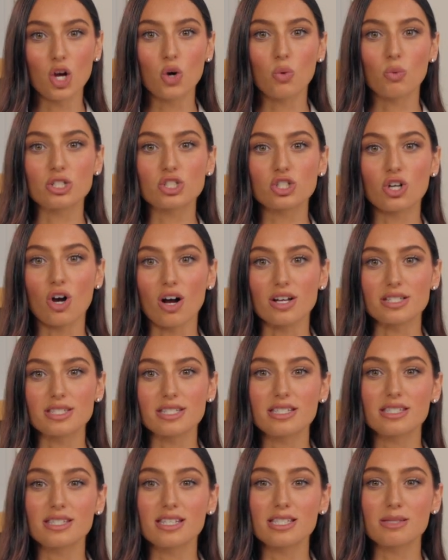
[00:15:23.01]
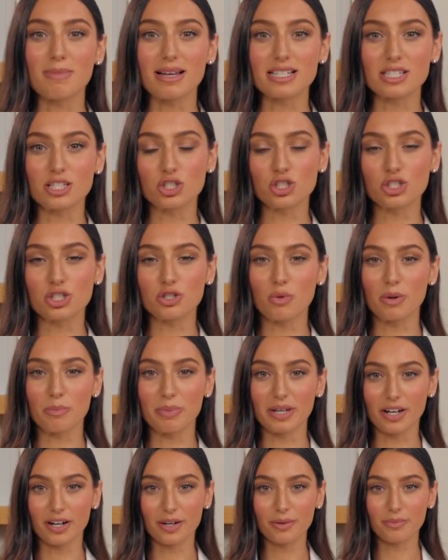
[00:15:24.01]
which causes this message to
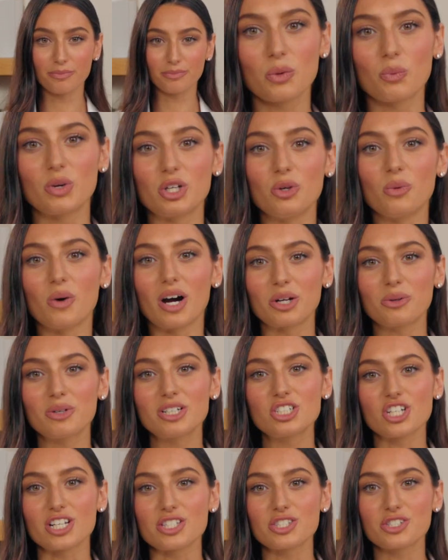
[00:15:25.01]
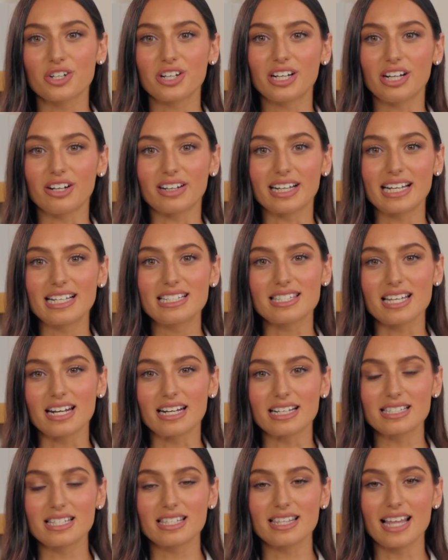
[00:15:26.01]
appear. When you want to adjust your hearing aid
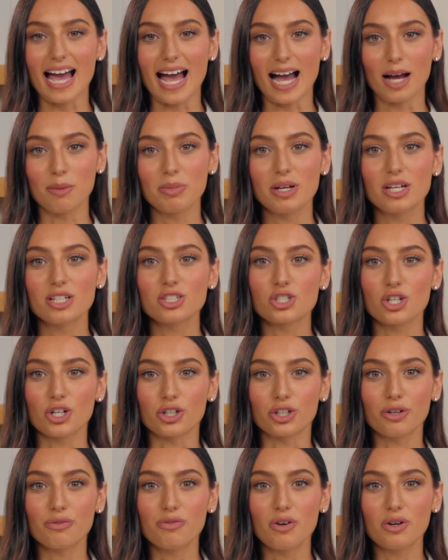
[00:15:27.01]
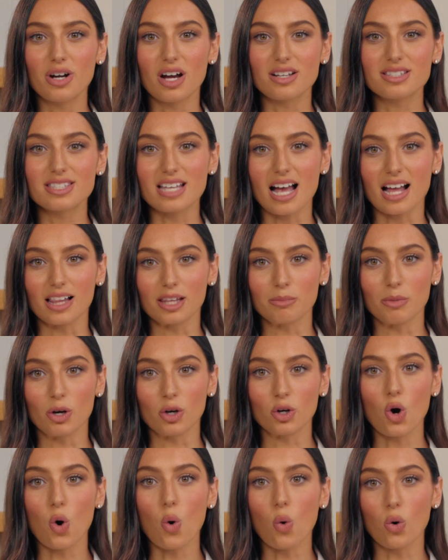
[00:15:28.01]
settings in the app, turn your phone on silent
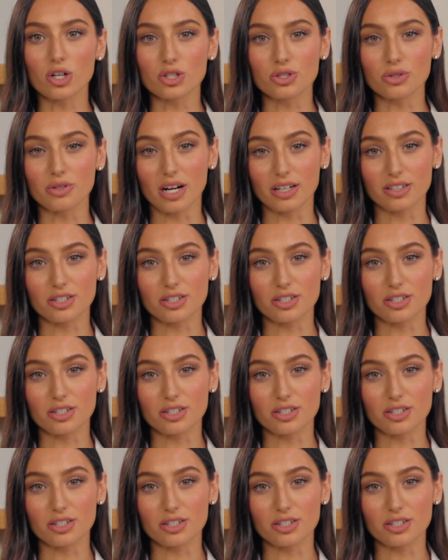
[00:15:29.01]
mode or do not